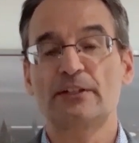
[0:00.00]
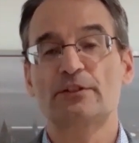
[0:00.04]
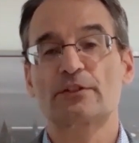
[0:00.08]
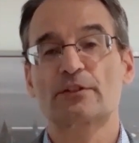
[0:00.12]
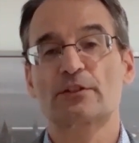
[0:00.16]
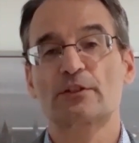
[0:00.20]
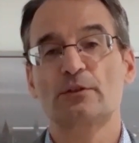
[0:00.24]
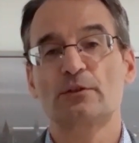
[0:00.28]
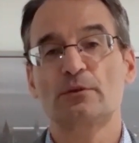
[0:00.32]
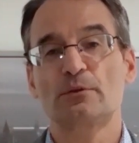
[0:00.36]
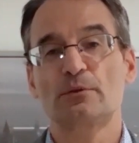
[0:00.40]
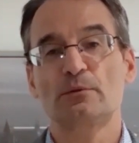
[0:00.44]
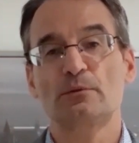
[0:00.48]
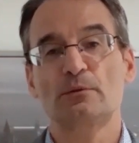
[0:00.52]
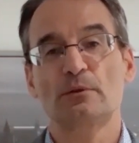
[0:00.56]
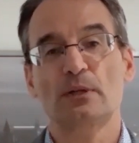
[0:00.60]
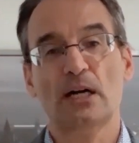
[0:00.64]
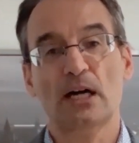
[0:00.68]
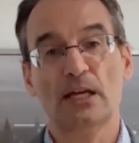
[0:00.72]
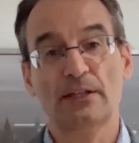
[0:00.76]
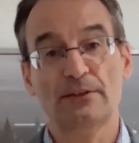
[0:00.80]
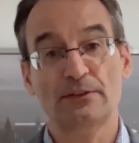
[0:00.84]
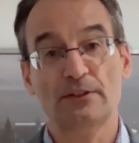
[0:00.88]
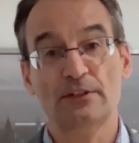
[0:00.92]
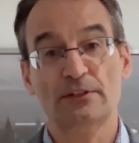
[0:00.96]
to
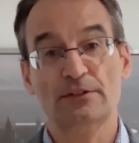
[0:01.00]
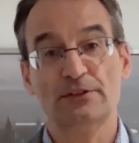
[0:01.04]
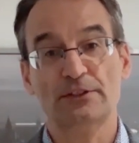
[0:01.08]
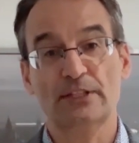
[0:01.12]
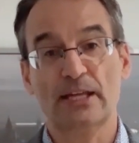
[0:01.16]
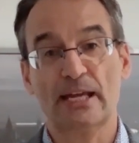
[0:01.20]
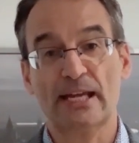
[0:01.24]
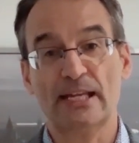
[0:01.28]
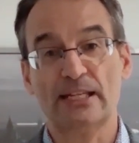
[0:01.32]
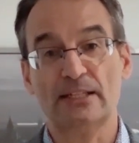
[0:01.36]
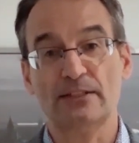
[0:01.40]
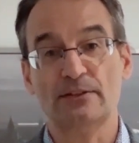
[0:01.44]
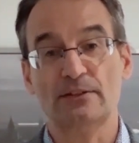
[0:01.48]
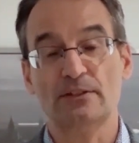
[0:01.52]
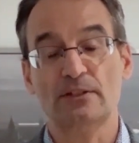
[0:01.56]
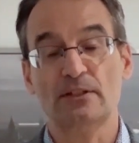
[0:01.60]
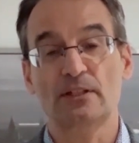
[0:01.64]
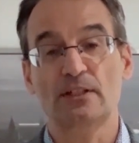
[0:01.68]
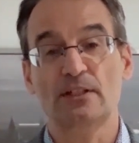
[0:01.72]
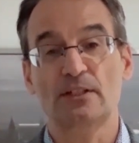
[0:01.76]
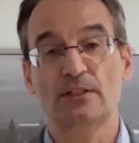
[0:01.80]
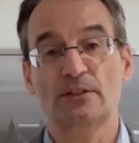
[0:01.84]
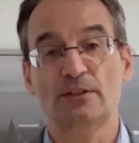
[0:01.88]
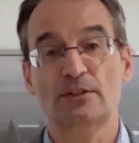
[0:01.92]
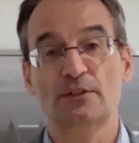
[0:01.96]
understand,
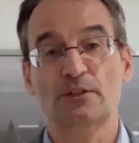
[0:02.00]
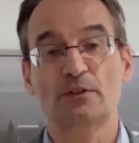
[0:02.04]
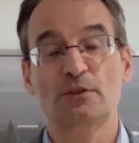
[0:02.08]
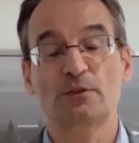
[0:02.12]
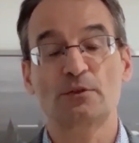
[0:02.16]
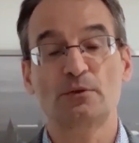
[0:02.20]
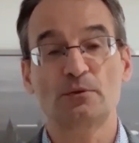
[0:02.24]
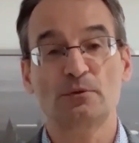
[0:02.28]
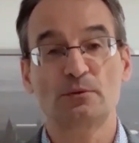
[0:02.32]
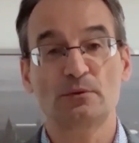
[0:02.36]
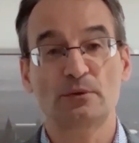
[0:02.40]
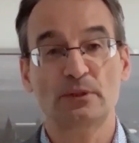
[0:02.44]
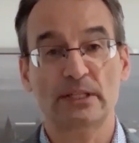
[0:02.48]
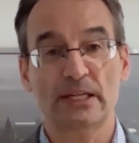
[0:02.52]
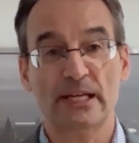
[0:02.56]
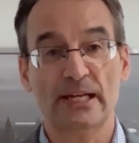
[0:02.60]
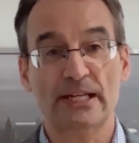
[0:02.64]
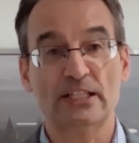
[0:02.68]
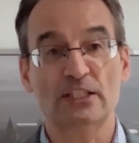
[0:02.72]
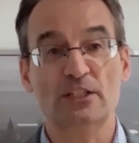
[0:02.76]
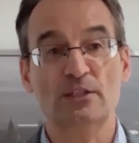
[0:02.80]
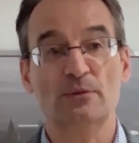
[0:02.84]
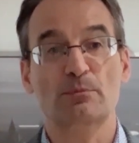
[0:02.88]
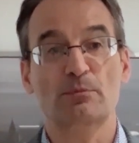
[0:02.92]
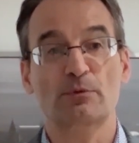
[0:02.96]
to
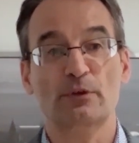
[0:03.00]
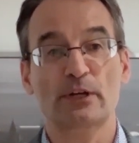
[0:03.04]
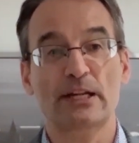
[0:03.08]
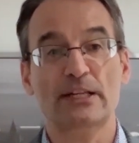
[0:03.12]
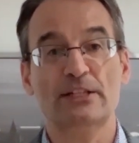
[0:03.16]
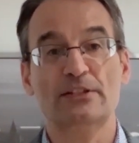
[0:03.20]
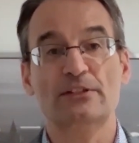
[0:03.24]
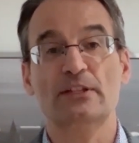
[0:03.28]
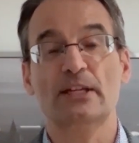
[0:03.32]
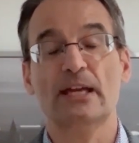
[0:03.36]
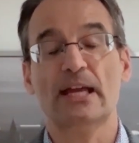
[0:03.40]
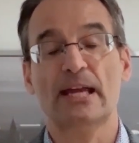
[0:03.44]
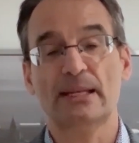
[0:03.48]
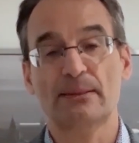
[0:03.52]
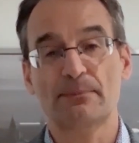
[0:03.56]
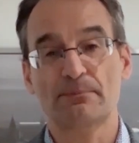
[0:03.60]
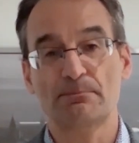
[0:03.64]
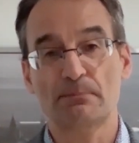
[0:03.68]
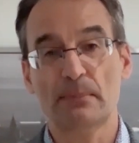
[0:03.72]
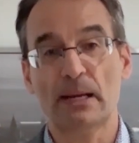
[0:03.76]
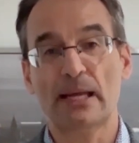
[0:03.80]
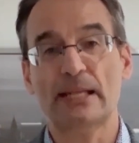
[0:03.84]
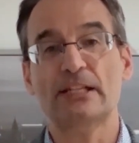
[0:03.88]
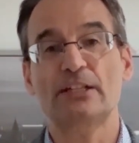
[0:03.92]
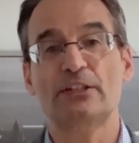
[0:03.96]
express and
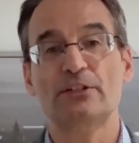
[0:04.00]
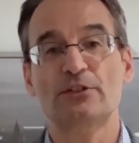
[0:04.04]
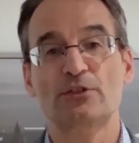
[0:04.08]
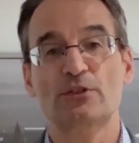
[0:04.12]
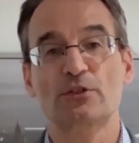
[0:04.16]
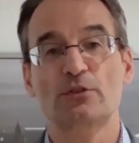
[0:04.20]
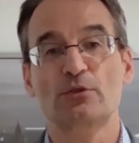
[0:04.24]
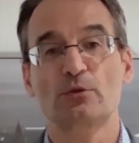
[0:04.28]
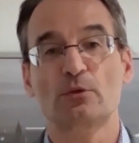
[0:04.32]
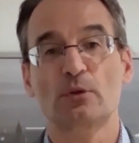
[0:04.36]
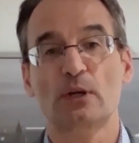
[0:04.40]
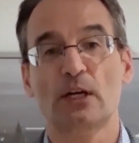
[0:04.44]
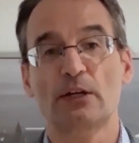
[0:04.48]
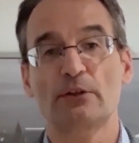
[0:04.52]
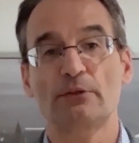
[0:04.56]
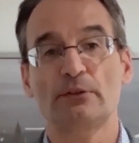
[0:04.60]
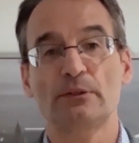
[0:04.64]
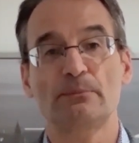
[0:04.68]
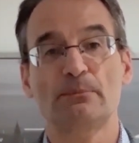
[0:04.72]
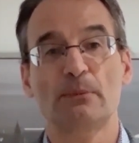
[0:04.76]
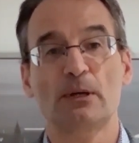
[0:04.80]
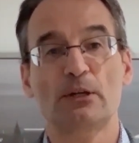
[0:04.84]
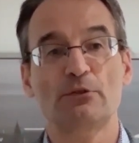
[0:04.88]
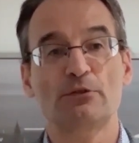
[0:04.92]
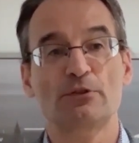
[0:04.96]
manage your own
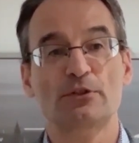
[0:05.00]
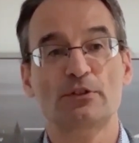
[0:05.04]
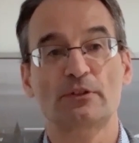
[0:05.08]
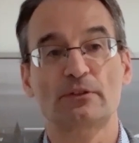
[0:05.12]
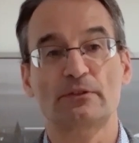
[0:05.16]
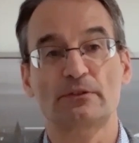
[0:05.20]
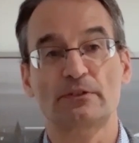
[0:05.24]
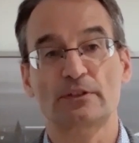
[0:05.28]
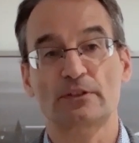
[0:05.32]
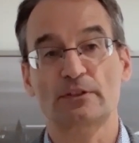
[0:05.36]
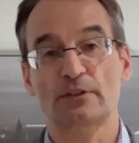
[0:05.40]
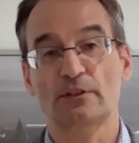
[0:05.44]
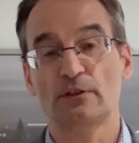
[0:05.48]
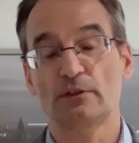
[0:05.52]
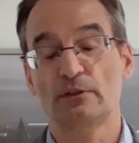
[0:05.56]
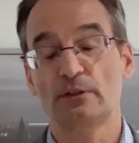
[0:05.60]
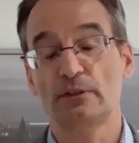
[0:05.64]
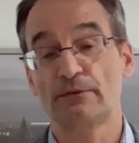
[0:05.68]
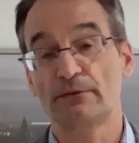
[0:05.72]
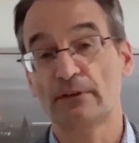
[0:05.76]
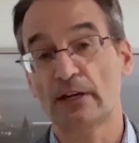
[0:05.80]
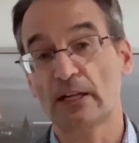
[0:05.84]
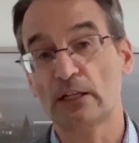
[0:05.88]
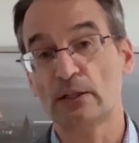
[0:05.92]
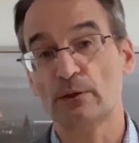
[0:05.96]
emotions, to
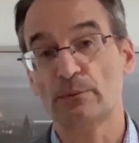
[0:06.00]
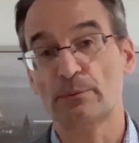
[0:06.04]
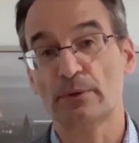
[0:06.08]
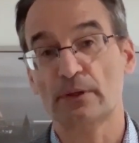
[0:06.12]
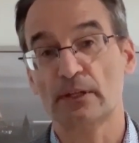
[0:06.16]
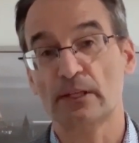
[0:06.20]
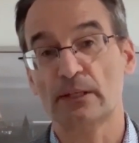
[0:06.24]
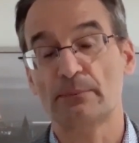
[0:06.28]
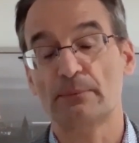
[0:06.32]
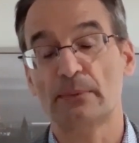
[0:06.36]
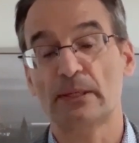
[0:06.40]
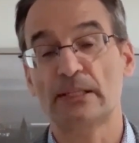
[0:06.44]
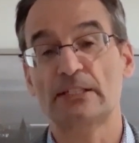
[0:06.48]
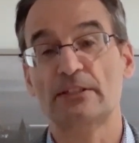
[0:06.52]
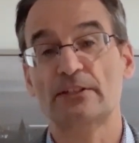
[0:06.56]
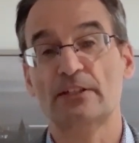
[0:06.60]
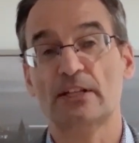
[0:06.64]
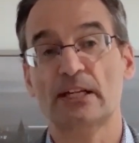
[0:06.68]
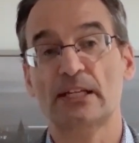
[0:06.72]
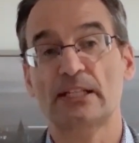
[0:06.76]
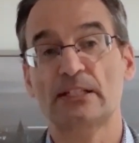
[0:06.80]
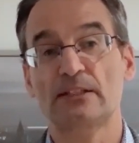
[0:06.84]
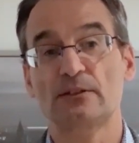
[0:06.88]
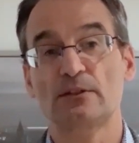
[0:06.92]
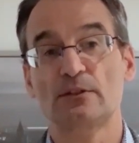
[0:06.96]
develop and
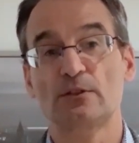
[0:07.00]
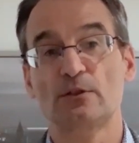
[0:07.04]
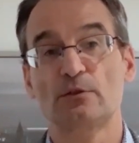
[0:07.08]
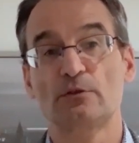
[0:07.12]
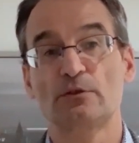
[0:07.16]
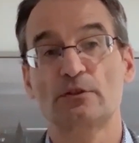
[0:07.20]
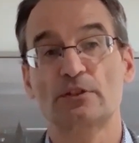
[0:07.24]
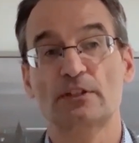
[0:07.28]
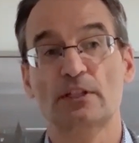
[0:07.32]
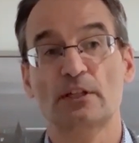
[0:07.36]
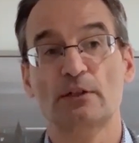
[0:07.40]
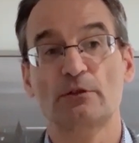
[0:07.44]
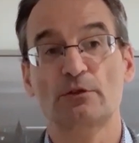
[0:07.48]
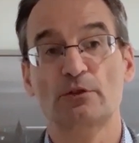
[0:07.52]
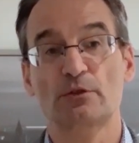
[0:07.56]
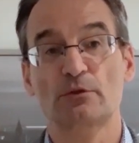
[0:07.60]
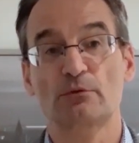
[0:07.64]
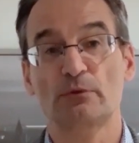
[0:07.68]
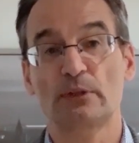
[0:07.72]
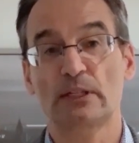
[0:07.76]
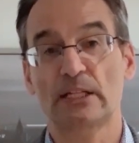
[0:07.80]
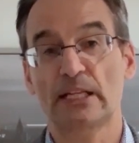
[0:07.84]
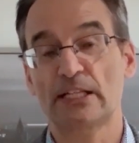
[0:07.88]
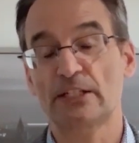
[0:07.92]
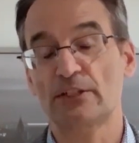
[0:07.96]
maintain good social
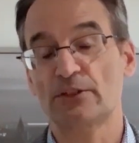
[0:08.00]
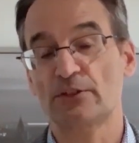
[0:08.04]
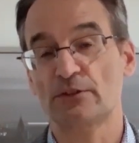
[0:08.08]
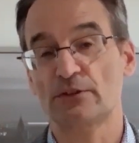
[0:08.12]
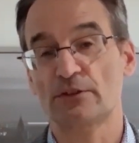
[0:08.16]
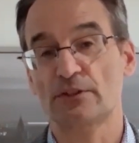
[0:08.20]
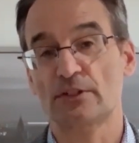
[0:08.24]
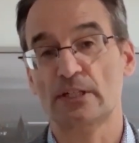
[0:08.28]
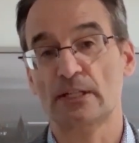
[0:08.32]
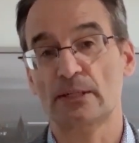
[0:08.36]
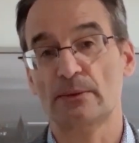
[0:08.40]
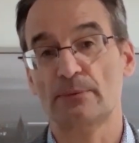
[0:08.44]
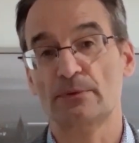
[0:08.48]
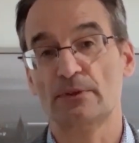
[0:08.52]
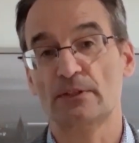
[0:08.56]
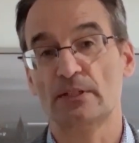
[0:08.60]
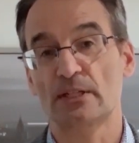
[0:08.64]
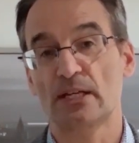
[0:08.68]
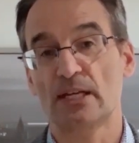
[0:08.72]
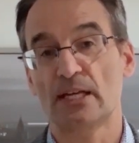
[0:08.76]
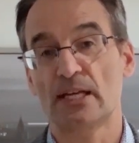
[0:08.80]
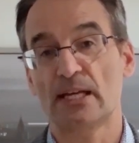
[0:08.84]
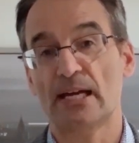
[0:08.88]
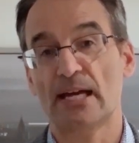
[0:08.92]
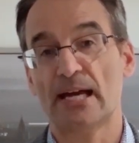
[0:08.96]
relationships,
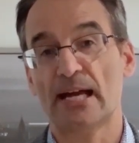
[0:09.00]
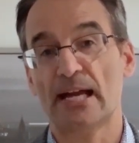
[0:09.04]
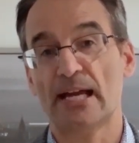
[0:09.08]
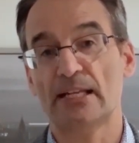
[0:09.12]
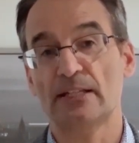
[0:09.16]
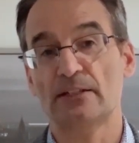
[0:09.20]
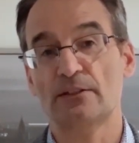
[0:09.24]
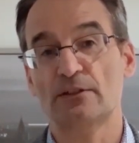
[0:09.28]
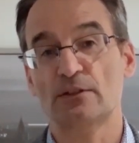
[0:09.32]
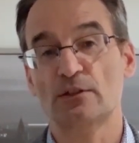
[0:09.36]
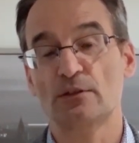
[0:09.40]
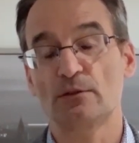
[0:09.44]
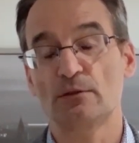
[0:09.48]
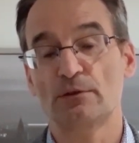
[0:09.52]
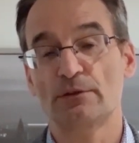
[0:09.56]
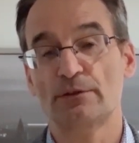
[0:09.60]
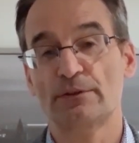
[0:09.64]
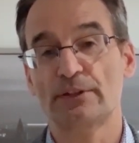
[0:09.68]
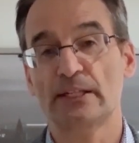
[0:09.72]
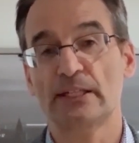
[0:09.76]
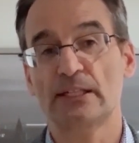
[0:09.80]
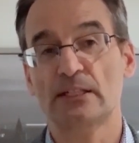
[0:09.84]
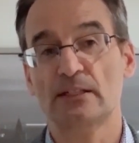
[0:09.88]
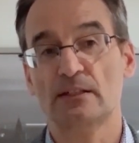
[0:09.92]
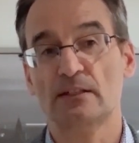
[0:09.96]
and to
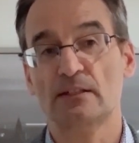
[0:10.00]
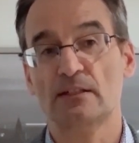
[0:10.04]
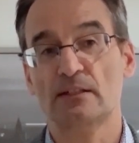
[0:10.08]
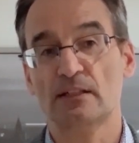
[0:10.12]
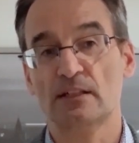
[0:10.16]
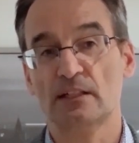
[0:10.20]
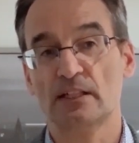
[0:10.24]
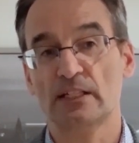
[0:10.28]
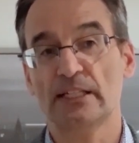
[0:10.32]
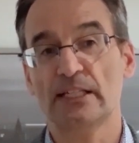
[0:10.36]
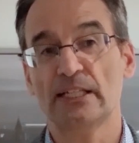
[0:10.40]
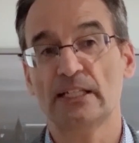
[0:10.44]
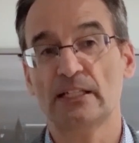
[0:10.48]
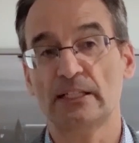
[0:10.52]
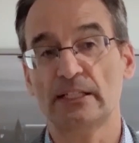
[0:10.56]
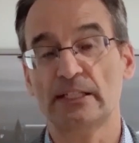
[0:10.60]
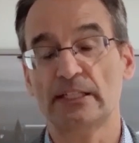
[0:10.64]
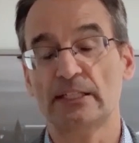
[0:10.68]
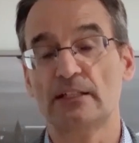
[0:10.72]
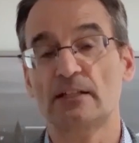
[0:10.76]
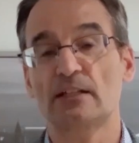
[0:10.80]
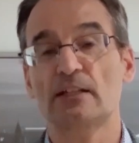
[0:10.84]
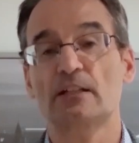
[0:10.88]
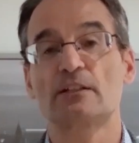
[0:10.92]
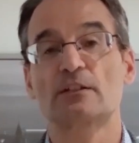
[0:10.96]
think
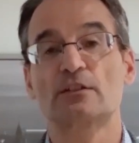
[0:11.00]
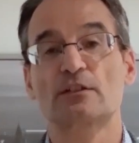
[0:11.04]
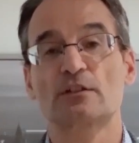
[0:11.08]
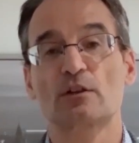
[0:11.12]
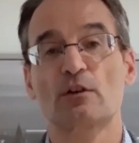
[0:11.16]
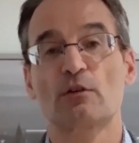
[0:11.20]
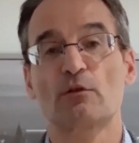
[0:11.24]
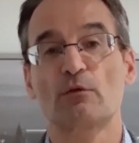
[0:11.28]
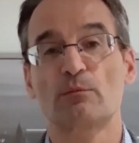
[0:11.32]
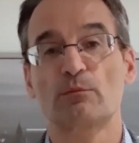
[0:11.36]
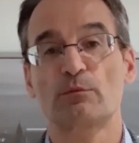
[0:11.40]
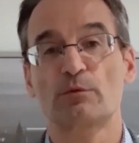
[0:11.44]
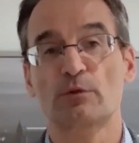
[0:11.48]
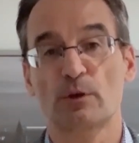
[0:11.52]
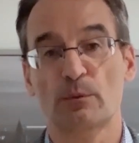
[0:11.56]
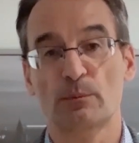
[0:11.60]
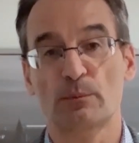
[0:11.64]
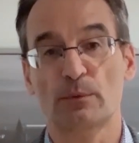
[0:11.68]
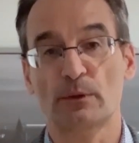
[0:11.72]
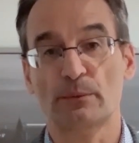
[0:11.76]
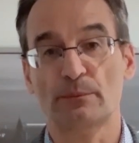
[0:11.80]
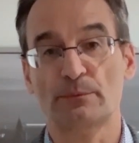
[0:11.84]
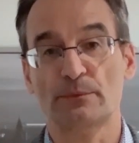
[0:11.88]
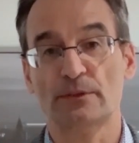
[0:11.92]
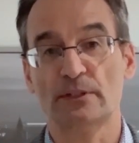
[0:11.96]
clearly and solve
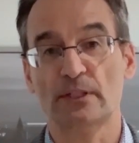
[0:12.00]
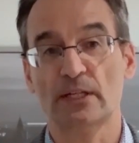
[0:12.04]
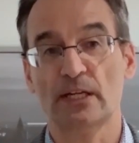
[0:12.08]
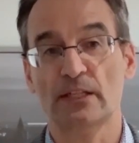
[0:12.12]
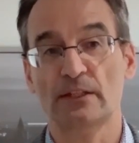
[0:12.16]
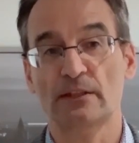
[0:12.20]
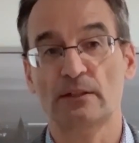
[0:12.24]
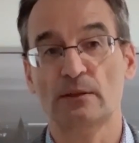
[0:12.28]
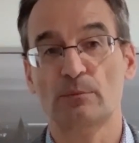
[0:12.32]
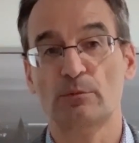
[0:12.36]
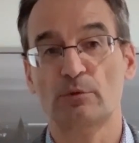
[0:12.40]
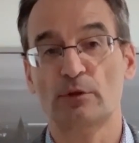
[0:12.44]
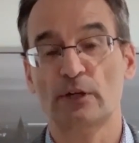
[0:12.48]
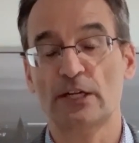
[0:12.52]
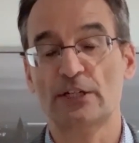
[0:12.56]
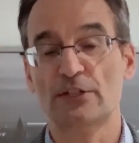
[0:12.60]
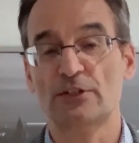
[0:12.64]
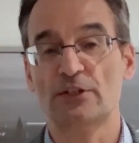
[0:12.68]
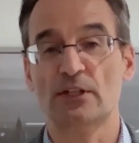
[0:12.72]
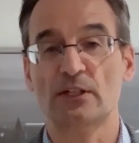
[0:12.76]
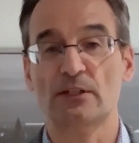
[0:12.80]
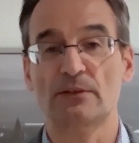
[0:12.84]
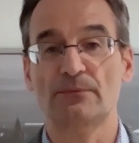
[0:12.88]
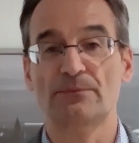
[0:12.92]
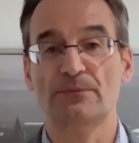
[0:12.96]
problems under
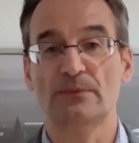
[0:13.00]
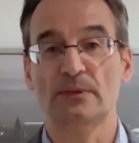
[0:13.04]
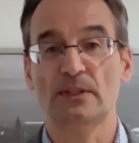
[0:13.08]
pressure.